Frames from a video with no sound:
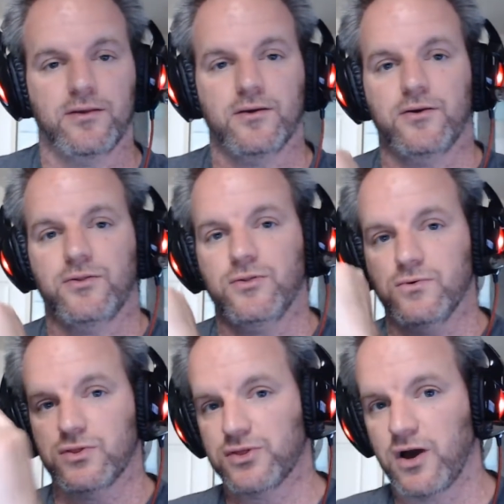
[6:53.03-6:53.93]
you
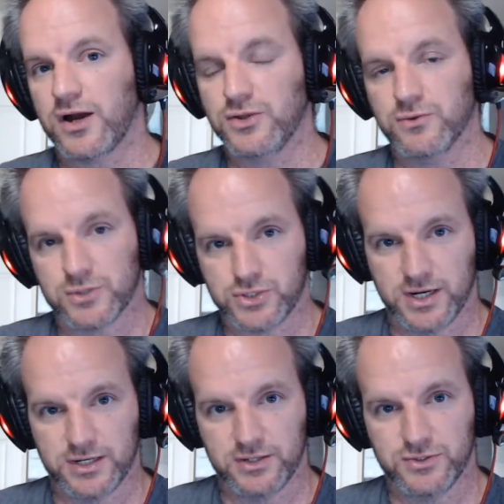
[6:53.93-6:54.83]
thought you were
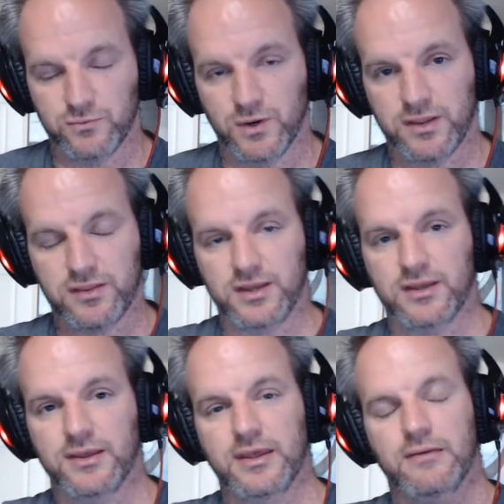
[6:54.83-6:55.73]
trying to do one thing,
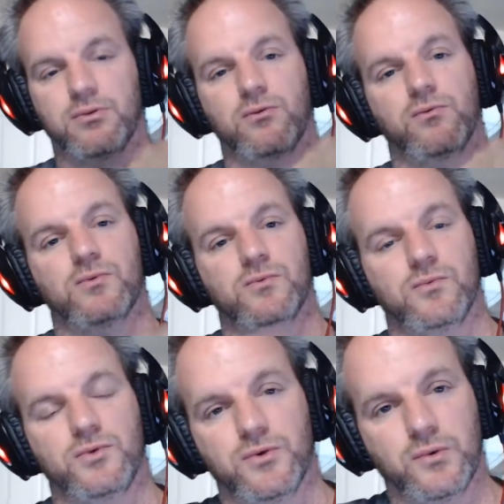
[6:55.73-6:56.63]
but
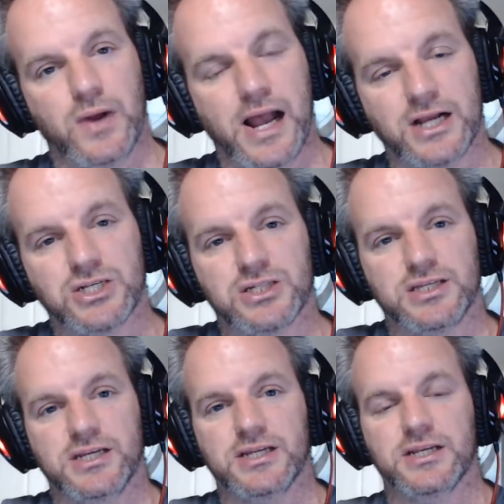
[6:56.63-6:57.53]
you
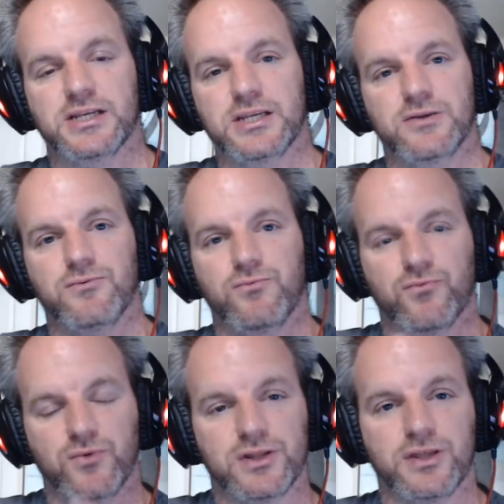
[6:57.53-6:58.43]
actually
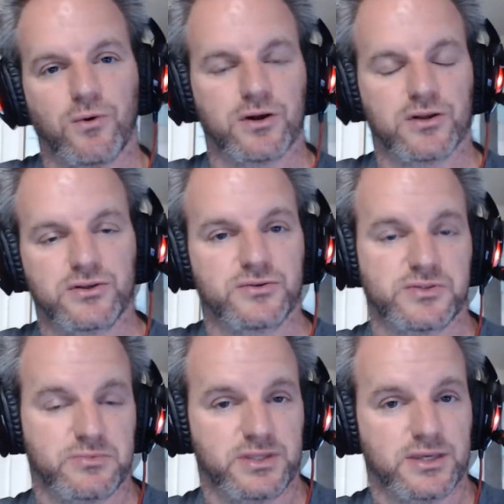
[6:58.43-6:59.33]
really wanted to do
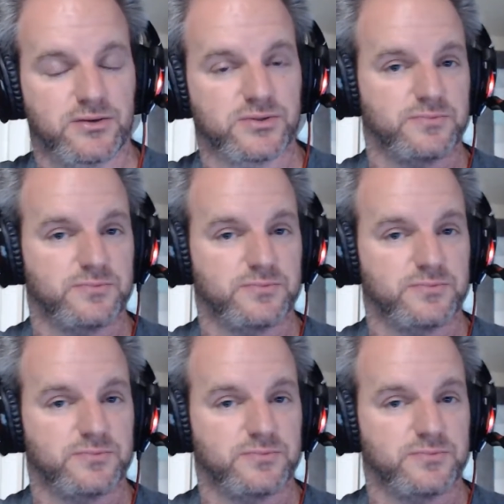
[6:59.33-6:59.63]
something else.